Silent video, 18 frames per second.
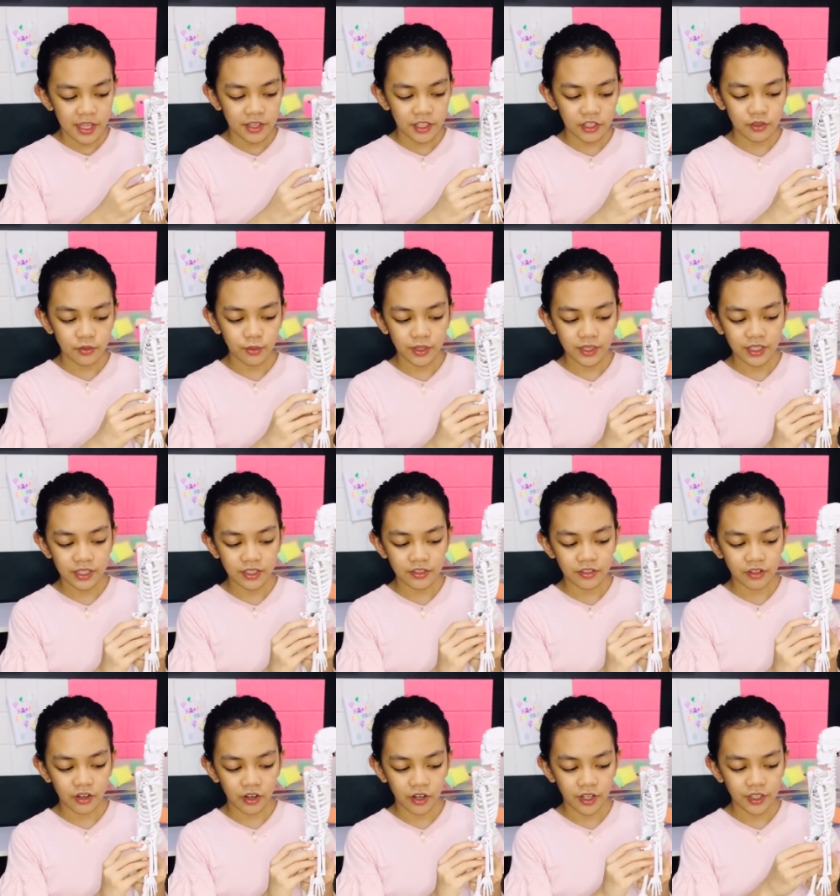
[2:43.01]
This one is
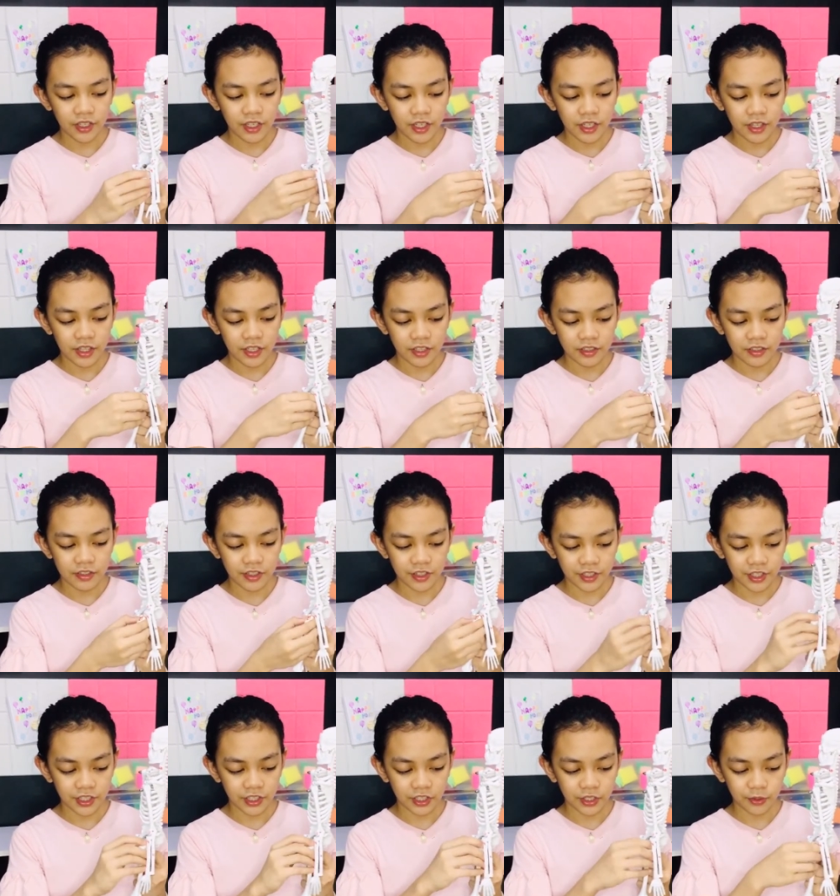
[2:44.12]
called, the
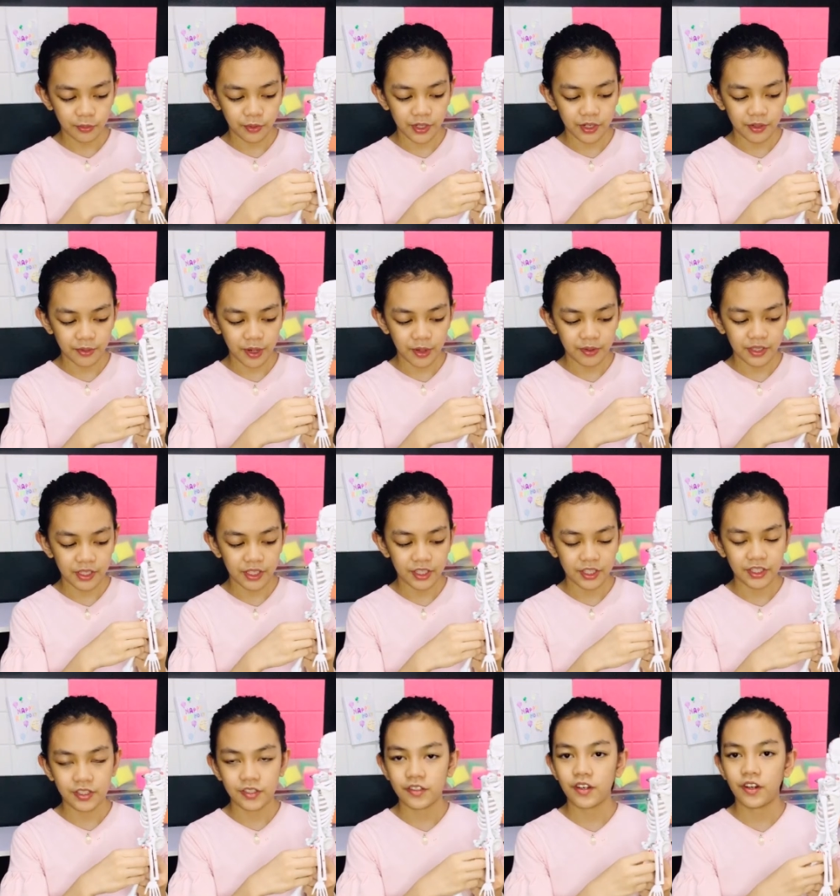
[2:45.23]
circular one around here
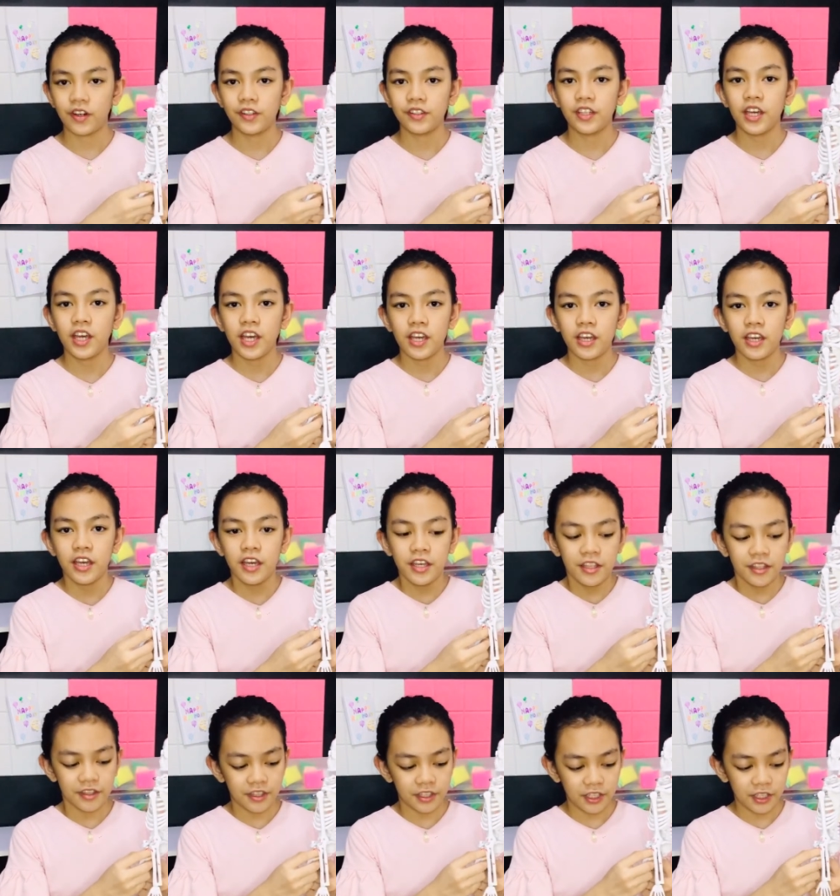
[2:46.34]
is called
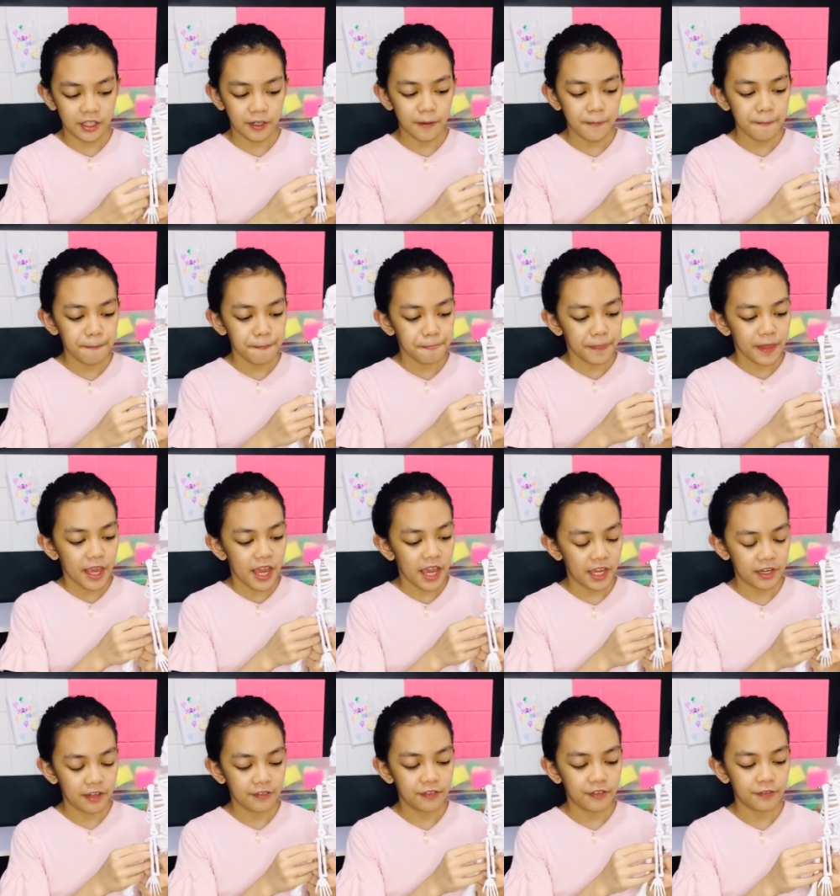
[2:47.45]
the
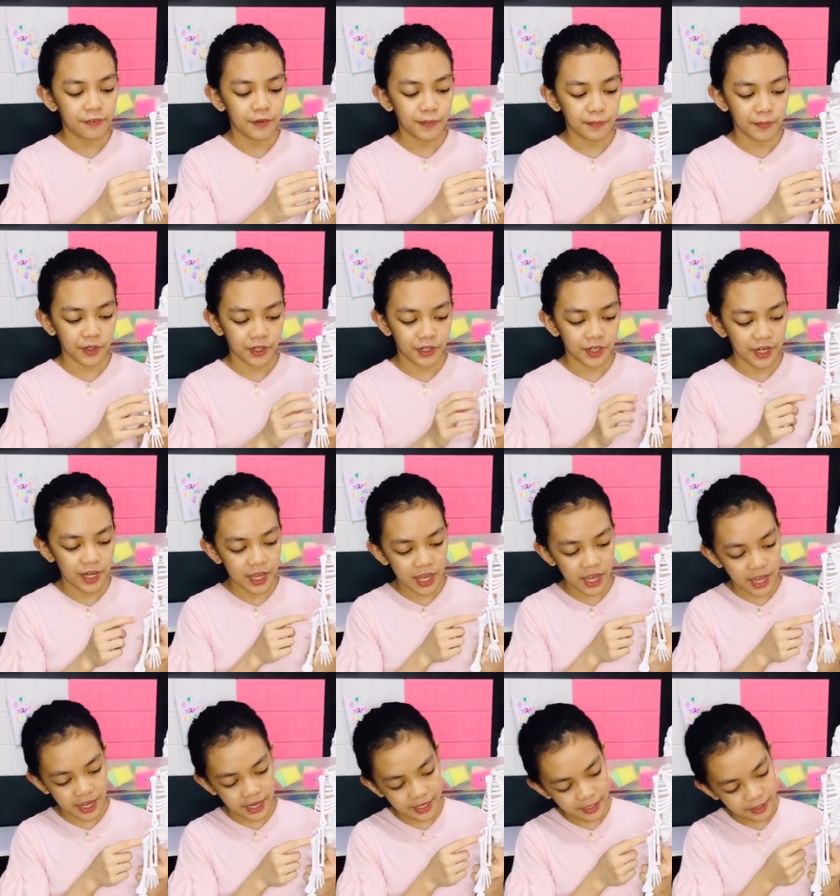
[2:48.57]
head of the femur,
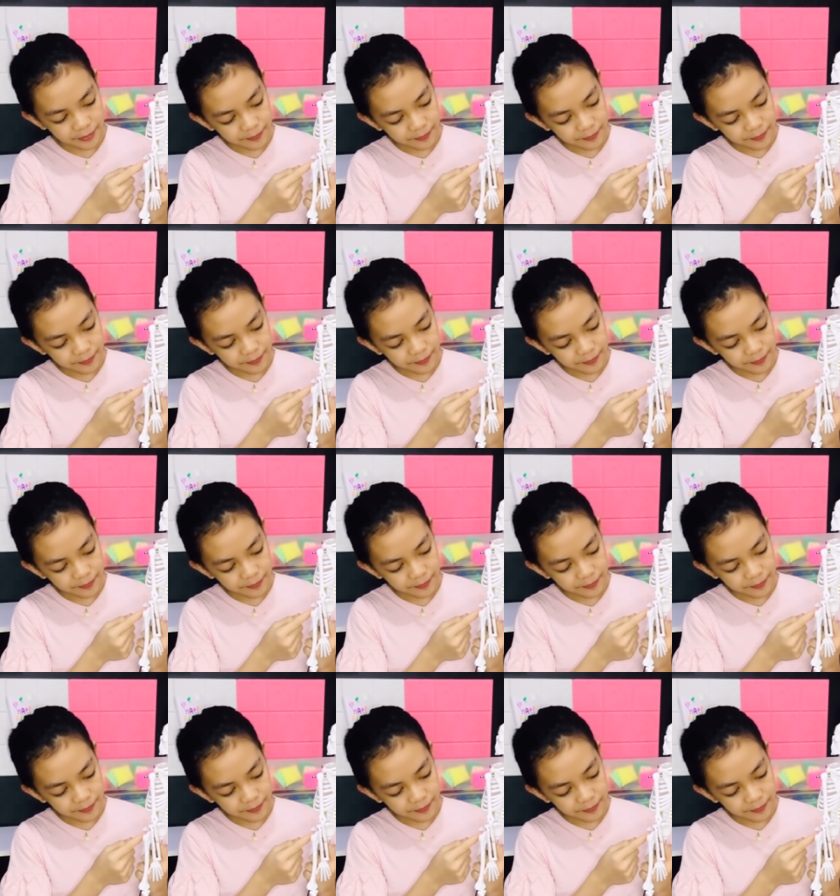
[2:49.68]
and